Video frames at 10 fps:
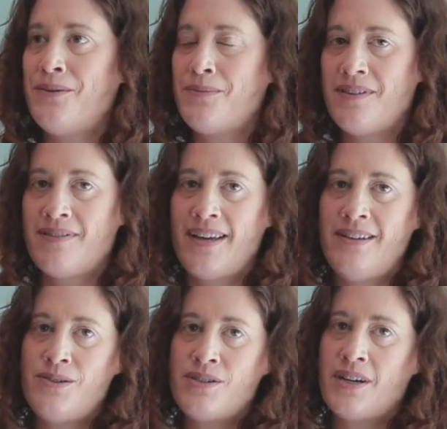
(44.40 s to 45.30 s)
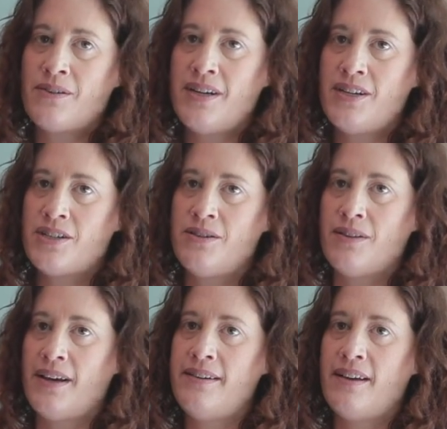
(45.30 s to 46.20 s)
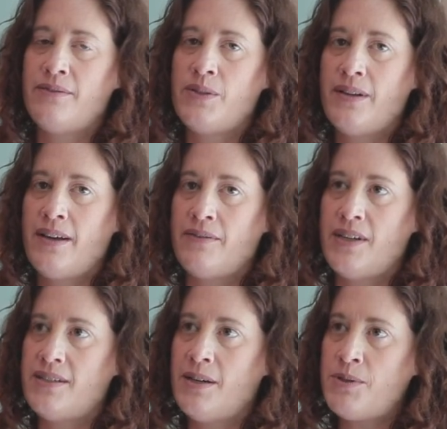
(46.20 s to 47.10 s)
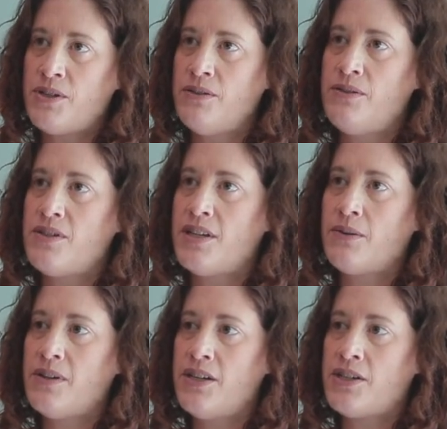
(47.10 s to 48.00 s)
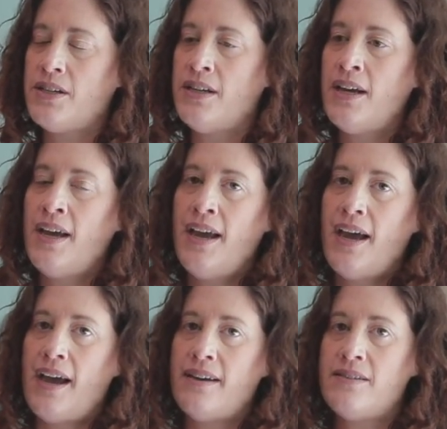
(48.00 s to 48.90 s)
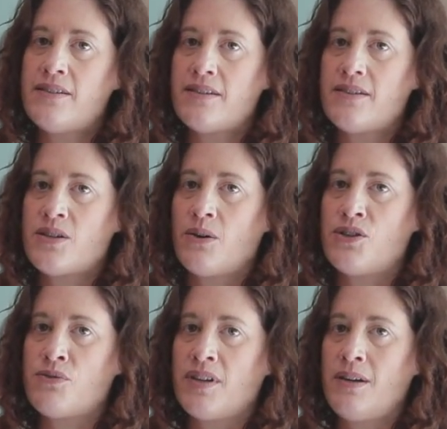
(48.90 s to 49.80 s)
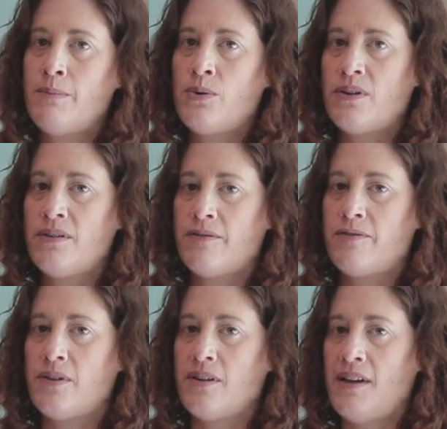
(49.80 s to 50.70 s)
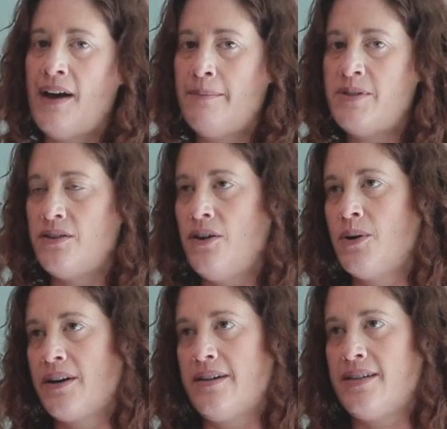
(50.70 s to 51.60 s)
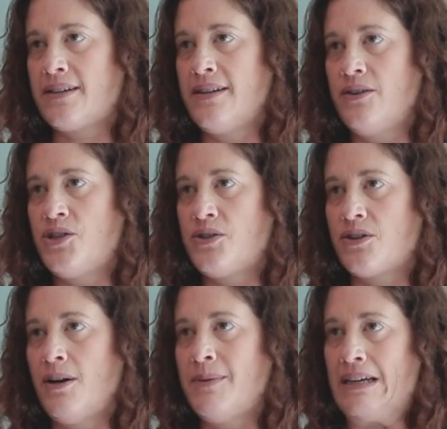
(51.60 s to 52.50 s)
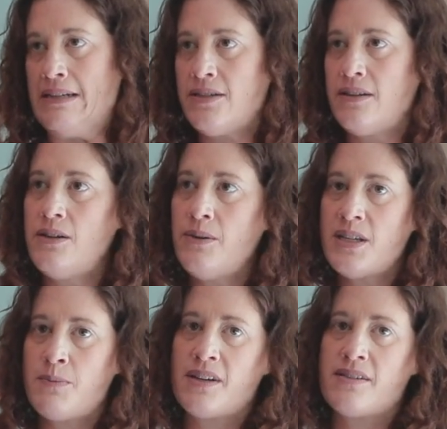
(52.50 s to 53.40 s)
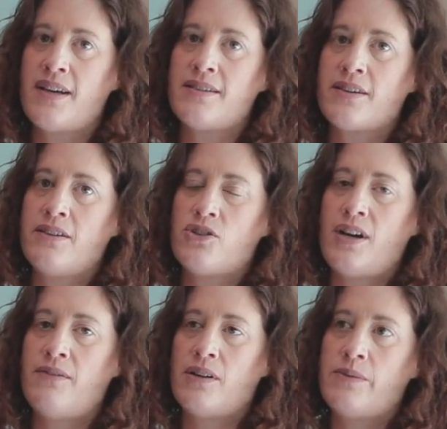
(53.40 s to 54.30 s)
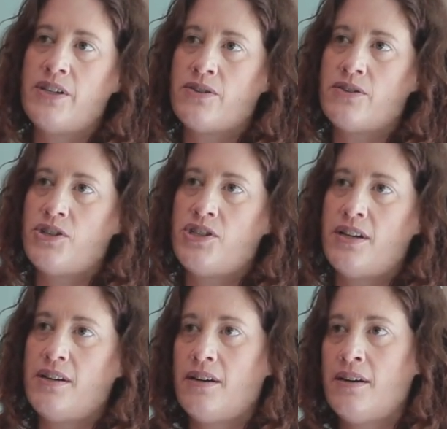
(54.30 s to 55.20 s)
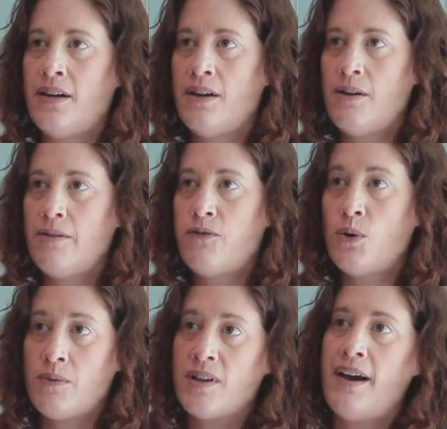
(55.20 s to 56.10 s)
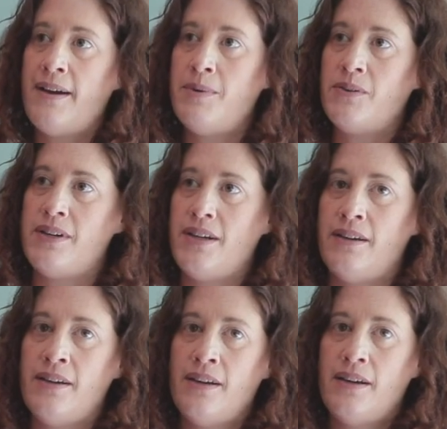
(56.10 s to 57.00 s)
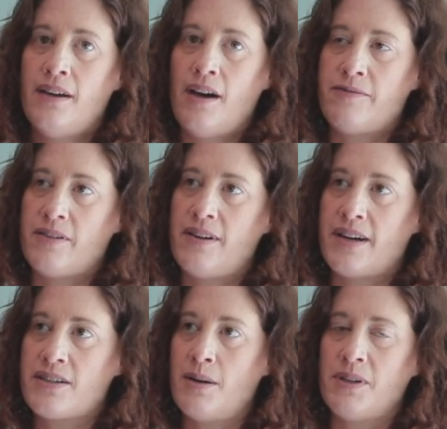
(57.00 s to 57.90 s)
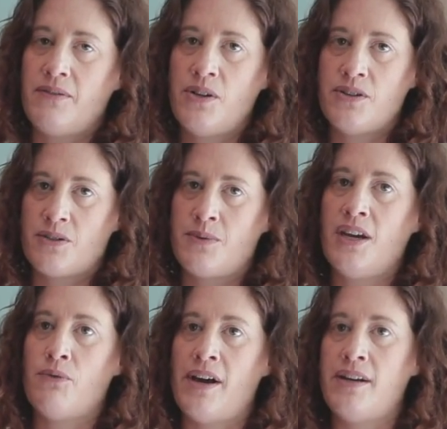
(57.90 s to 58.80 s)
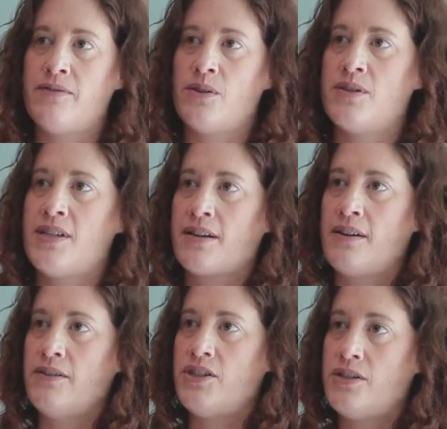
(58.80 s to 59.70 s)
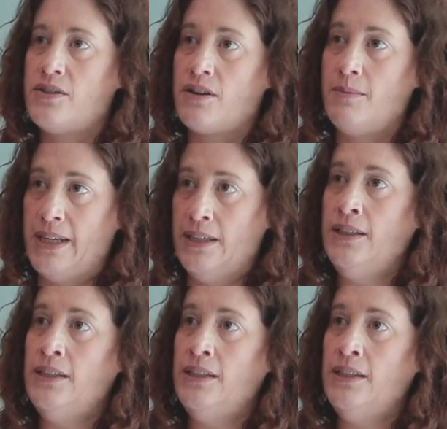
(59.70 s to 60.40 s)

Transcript: with light-induced degradation or light and elevated temperature-induced degradation. And so it's really important for the lab to know what kind of technologies are coming into the US because that's going to drive our research agenda for reliability for the next couple of years as we get ready for those technologies to come in.